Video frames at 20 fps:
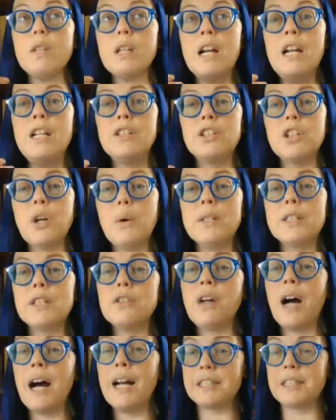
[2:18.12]
And so it's
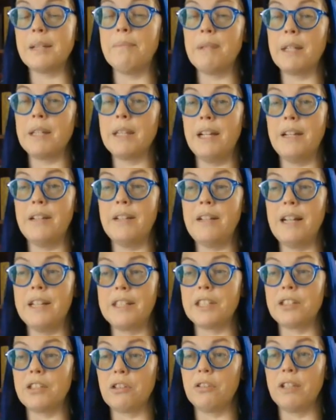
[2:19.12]
not something that
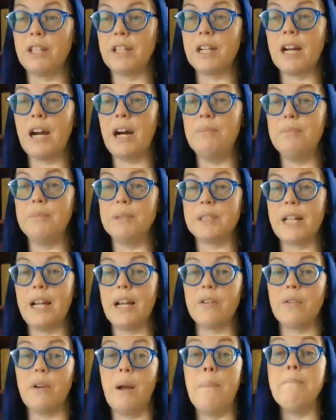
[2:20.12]
necessarily comes
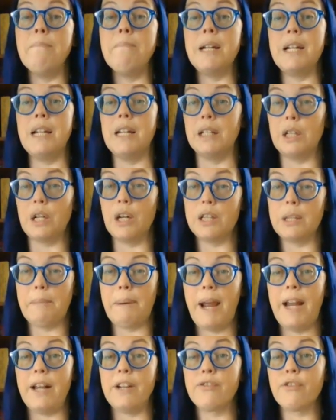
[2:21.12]
like immediately on the
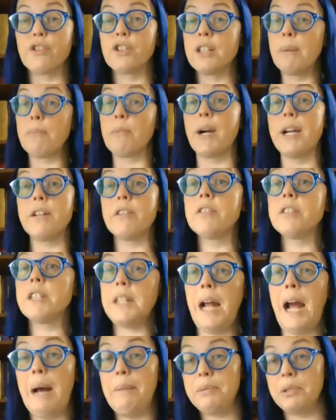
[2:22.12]
page. For some writers,
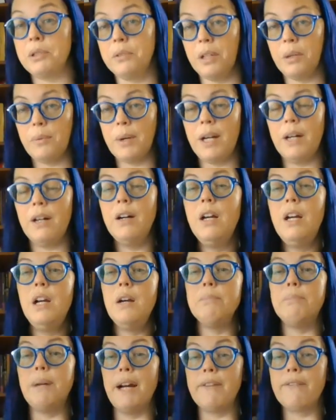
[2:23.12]
it absolutely will.
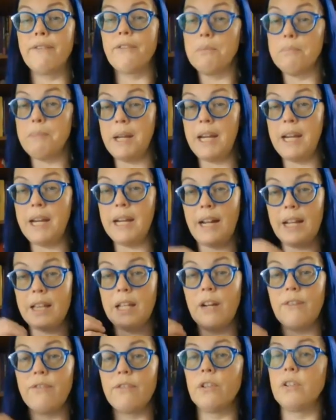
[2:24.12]
But for me, and I
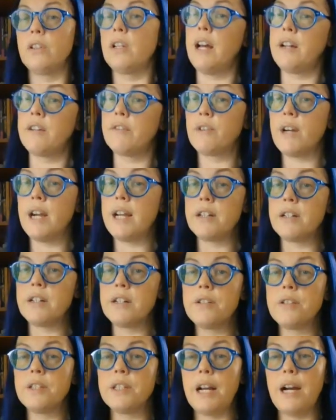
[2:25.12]
think for a lot of
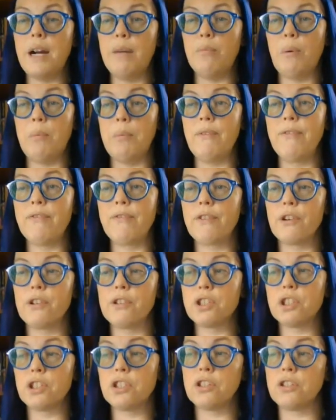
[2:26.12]
writers, when we
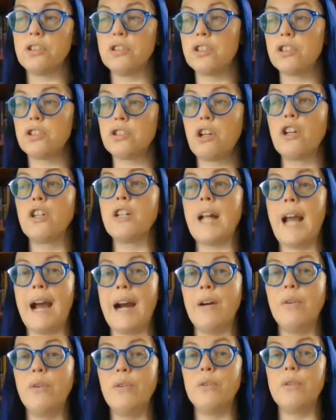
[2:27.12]
first start
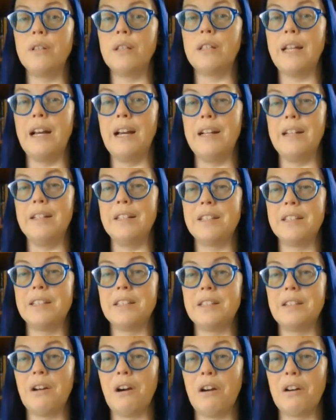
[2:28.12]
out, that
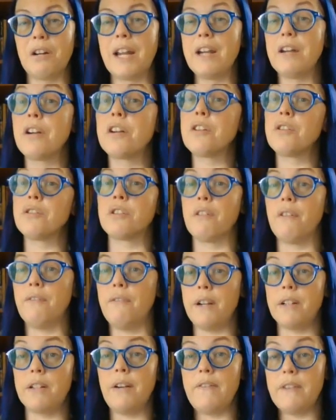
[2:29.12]
our characters are
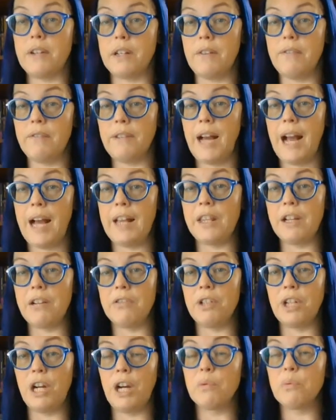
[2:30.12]
very, very flat.
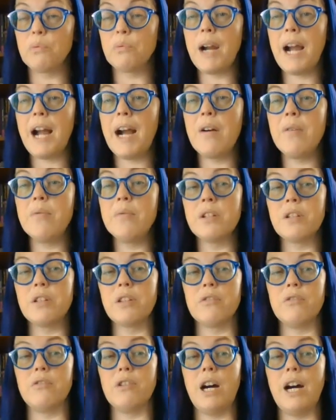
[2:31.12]
They're not round.
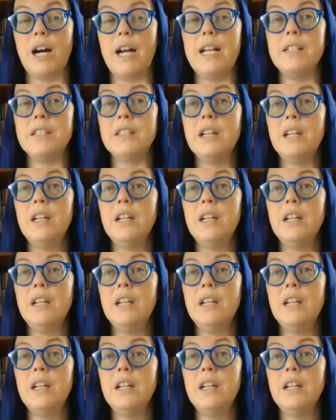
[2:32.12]
They're not